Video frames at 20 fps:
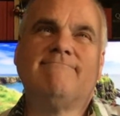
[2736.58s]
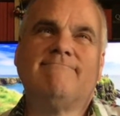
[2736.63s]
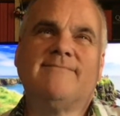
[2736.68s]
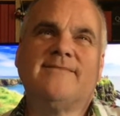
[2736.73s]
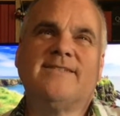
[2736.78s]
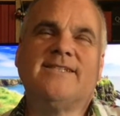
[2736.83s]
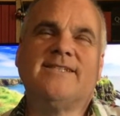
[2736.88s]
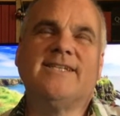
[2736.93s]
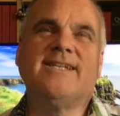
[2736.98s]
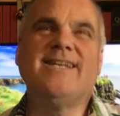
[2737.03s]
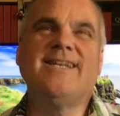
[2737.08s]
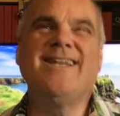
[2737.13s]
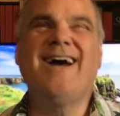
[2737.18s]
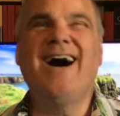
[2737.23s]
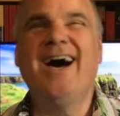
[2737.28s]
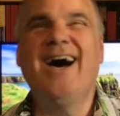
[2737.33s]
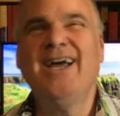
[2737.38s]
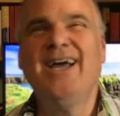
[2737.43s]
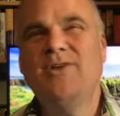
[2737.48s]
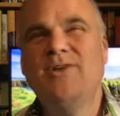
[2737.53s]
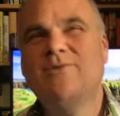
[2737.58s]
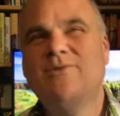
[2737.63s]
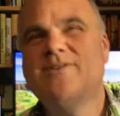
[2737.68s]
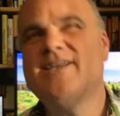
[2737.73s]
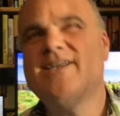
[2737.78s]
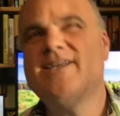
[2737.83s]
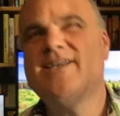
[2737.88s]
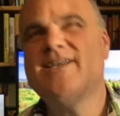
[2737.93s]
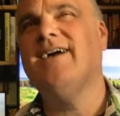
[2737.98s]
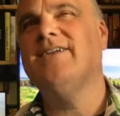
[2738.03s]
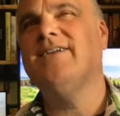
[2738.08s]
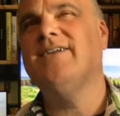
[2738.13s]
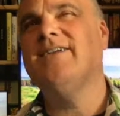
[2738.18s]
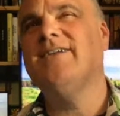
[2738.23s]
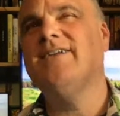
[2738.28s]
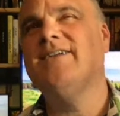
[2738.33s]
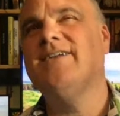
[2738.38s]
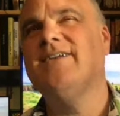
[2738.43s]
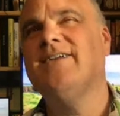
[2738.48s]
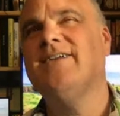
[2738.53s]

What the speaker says: not use AI tools,